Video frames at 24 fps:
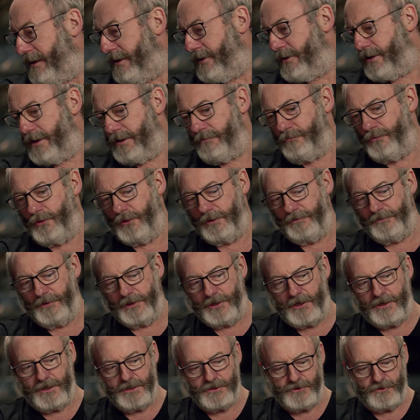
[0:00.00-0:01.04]
our wonderful
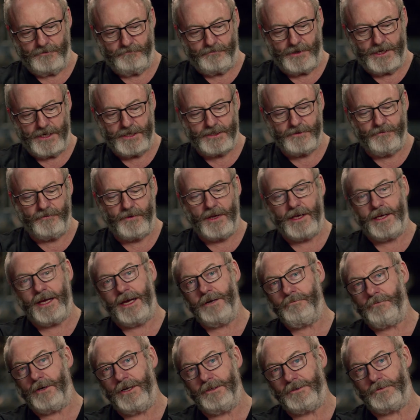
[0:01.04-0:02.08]
costume person,
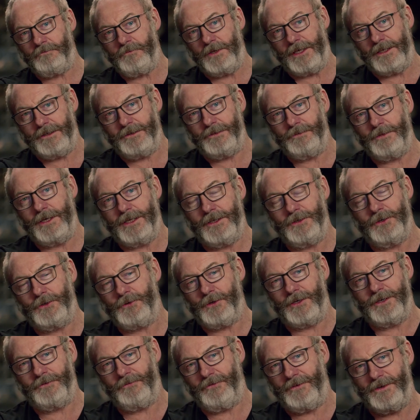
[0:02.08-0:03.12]
came round to me and went, "Look
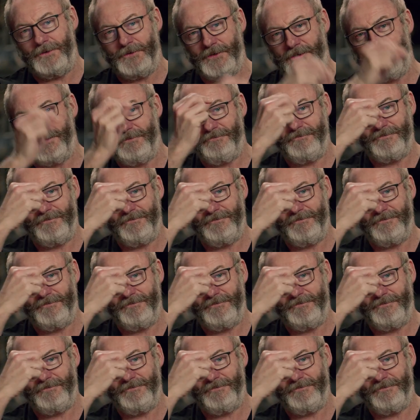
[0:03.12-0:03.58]
what I found."